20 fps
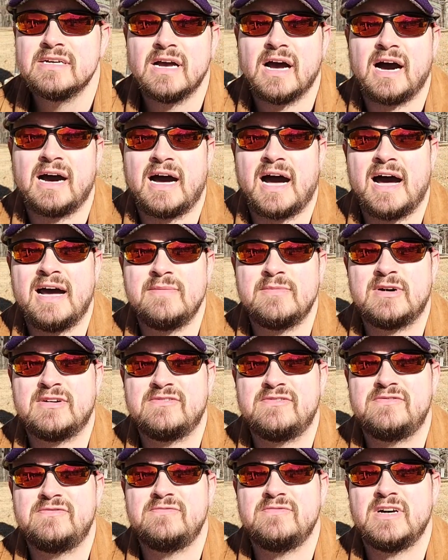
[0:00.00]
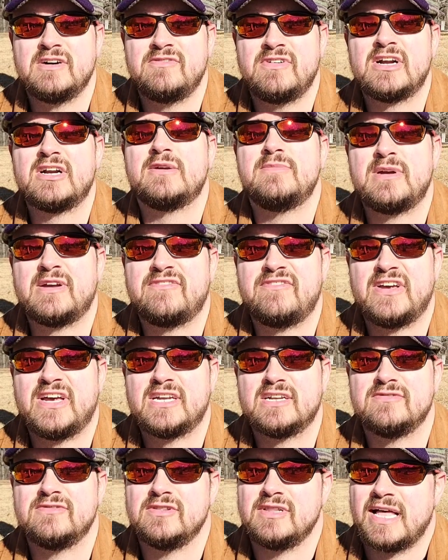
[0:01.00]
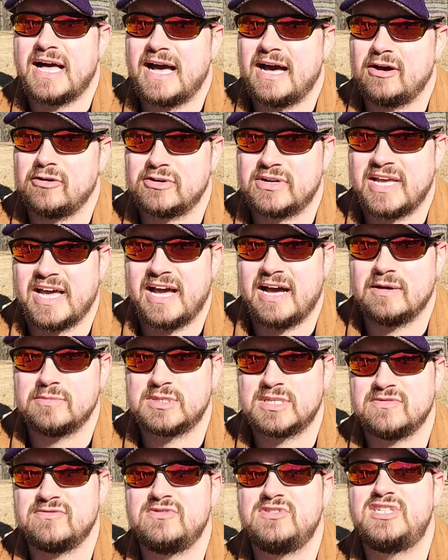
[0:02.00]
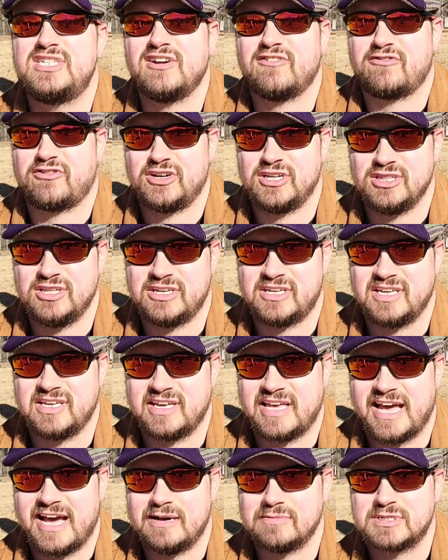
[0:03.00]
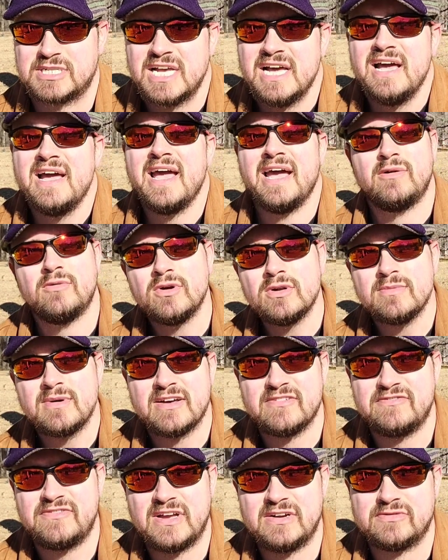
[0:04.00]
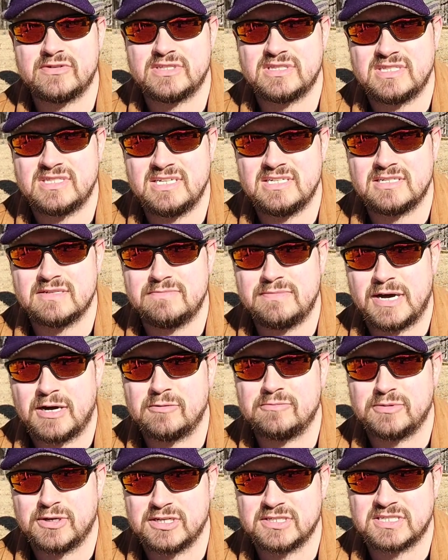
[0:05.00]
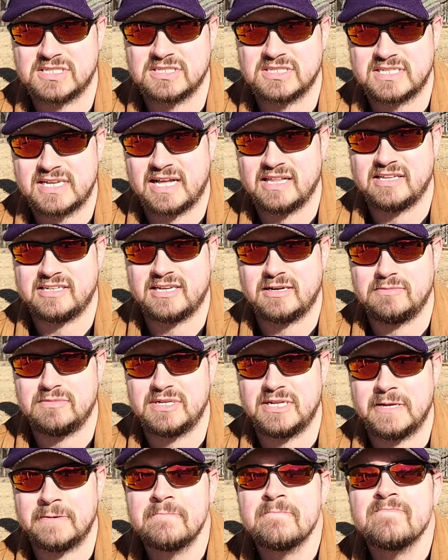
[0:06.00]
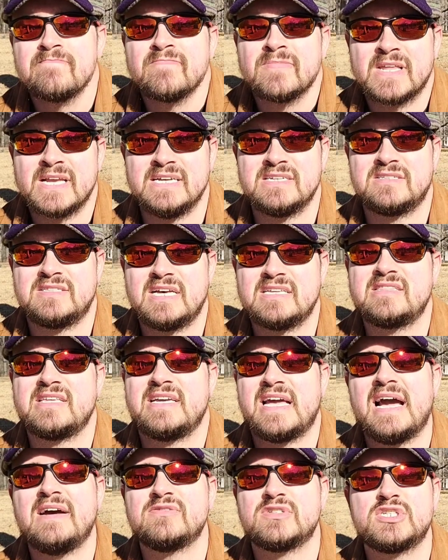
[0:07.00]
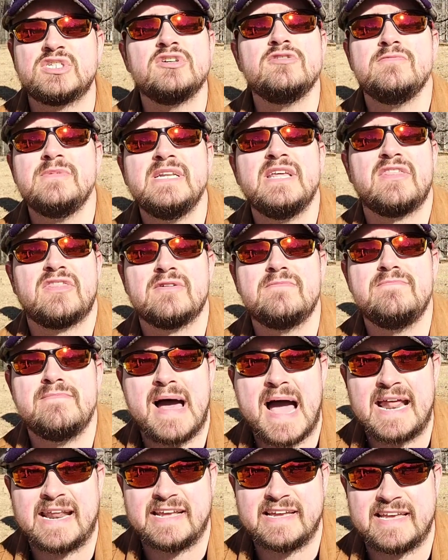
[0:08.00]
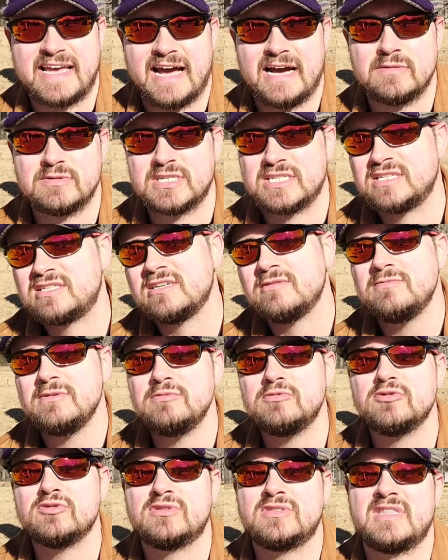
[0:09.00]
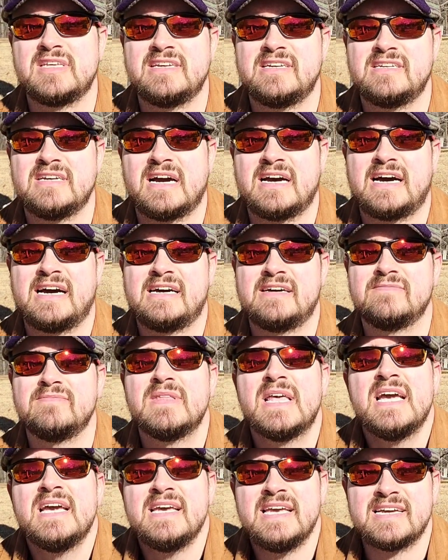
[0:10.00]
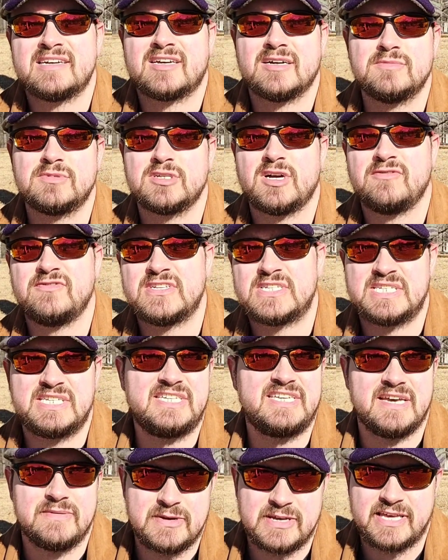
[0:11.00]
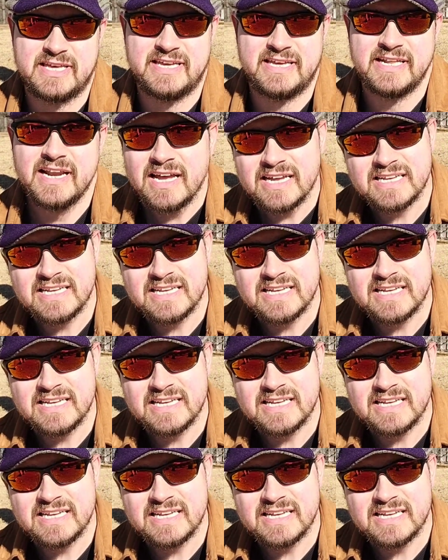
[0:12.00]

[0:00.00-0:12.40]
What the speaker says: I'm a very big fan of loud caps, of different looking caps. And one of my favorite things about Boston Scally Company is that they have so many thematic caps. And some people think it comes off as gimmicky, and I